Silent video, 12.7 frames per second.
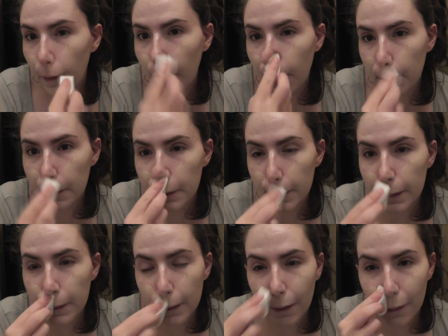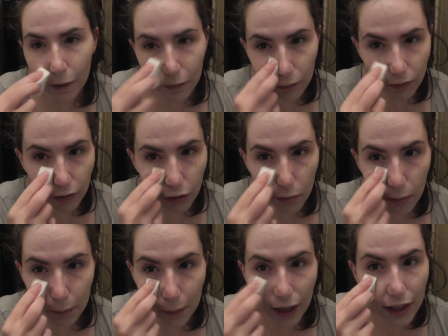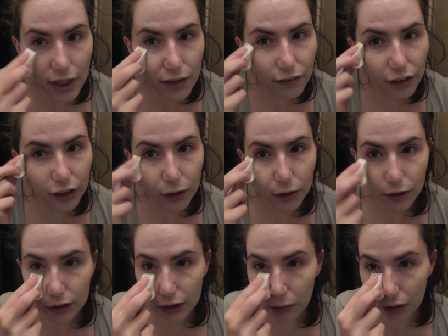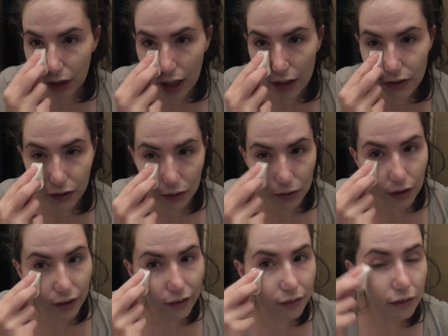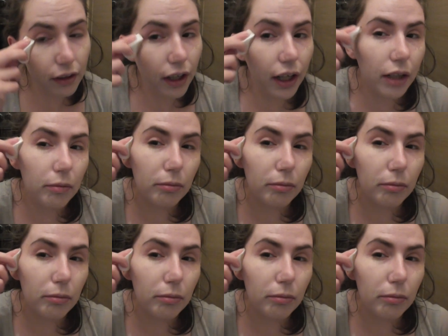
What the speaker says: I would sit down and film a batch of videos that would last a good length of time,